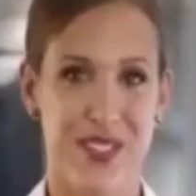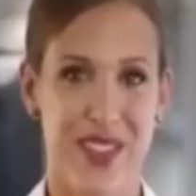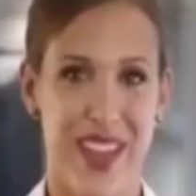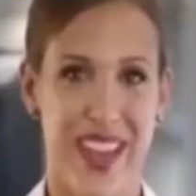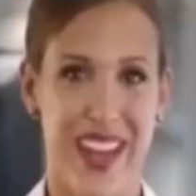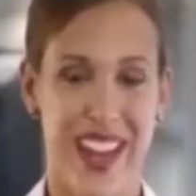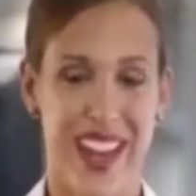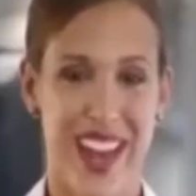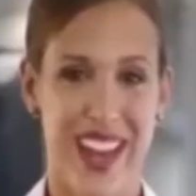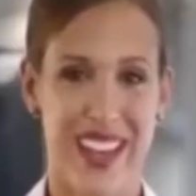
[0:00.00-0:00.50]
in
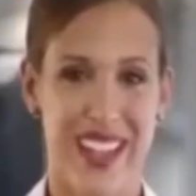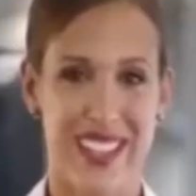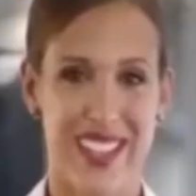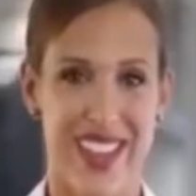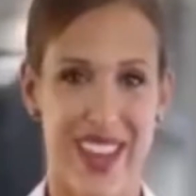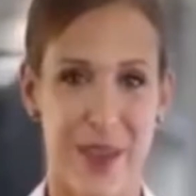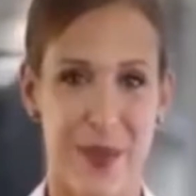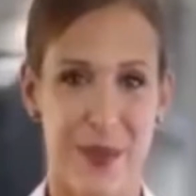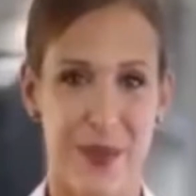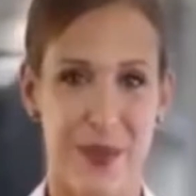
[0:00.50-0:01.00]
flight at any
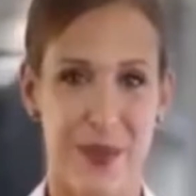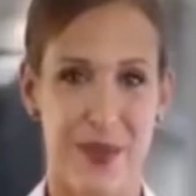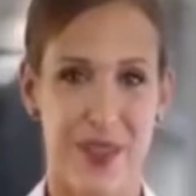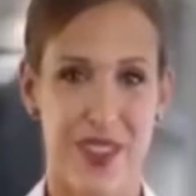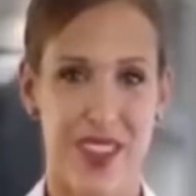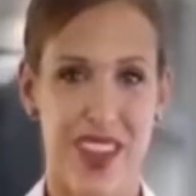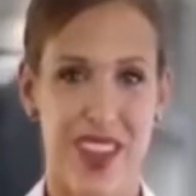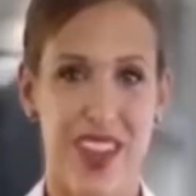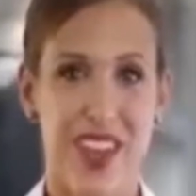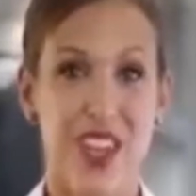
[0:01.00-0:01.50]
time.
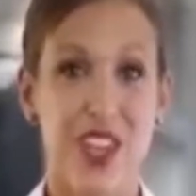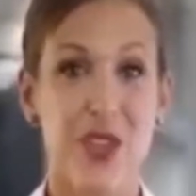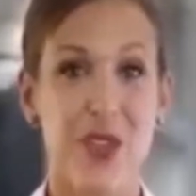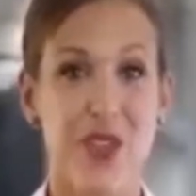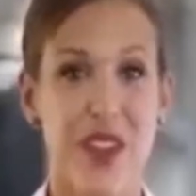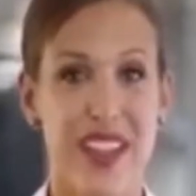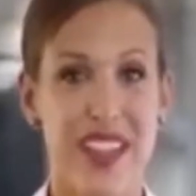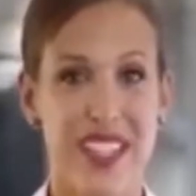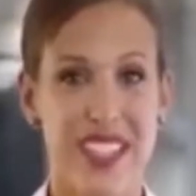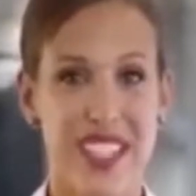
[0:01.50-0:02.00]
You'll
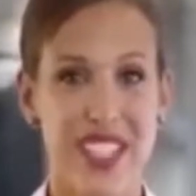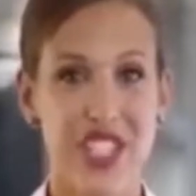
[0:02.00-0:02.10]
find